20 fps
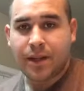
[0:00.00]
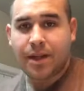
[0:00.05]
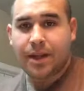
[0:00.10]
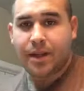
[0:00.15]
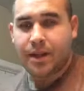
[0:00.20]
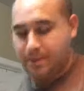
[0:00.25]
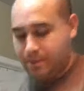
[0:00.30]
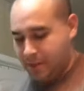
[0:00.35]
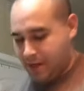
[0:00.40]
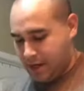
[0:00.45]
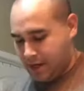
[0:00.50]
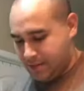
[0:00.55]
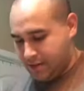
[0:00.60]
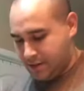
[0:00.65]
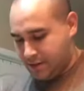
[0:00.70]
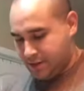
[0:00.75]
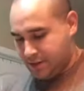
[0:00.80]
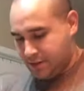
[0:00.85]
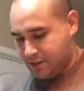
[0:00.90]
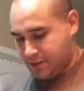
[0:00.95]
Hey Bob,
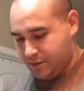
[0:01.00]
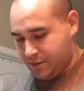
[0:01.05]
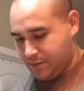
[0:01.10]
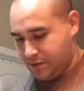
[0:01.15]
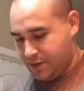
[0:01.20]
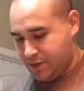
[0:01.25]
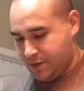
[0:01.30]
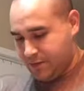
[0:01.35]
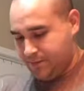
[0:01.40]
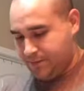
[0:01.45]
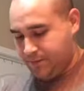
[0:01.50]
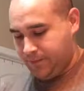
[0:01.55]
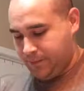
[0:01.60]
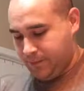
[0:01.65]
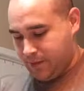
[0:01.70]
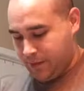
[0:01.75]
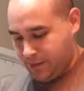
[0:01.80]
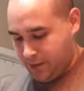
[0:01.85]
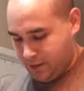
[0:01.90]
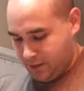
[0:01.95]
how's it going, man?
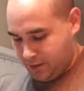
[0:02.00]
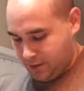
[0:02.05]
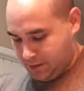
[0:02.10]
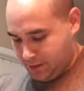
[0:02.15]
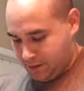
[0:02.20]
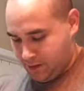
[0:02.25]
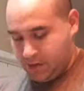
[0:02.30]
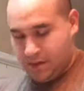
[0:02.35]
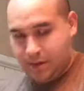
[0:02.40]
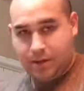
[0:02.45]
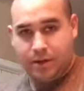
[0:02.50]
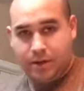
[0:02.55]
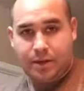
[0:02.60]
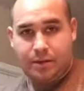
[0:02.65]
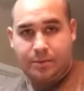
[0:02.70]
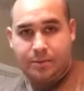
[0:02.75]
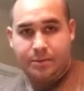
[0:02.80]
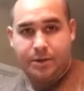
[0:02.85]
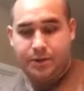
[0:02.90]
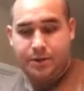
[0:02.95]

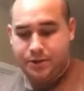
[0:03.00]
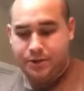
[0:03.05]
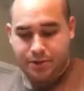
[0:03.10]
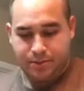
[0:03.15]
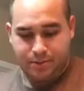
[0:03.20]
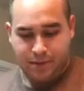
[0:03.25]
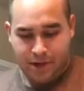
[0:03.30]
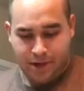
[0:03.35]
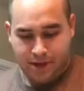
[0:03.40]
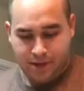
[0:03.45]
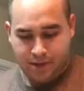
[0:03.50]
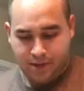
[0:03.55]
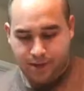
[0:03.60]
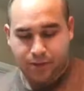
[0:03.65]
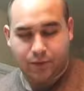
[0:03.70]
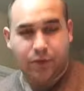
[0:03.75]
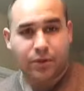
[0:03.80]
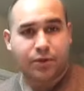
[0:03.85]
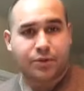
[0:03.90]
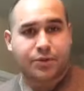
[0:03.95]
I'm gonna be using my
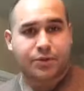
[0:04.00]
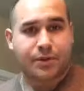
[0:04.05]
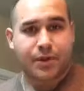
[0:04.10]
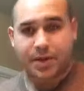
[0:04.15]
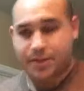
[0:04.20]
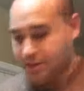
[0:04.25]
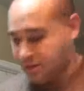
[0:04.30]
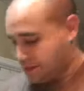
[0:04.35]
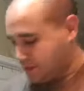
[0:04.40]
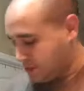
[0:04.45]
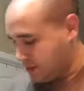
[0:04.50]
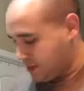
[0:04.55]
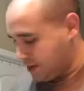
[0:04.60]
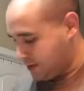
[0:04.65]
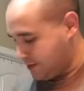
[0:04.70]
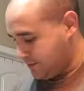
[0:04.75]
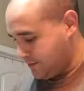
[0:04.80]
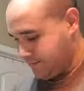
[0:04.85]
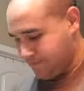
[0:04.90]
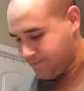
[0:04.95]
Rolls razor today.